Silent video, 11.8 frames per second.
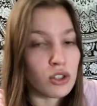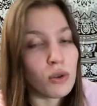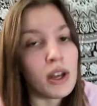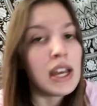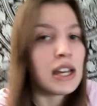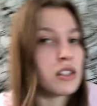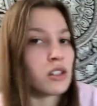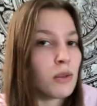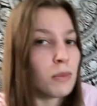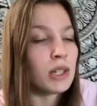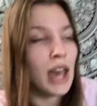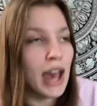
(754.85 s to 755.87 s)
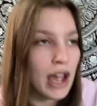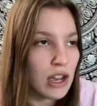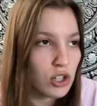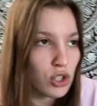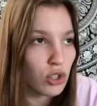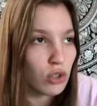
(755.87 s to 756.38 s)
So I ate some
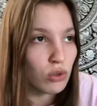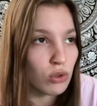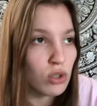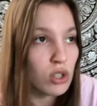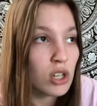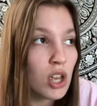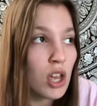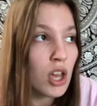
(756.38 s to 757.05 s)
cashews,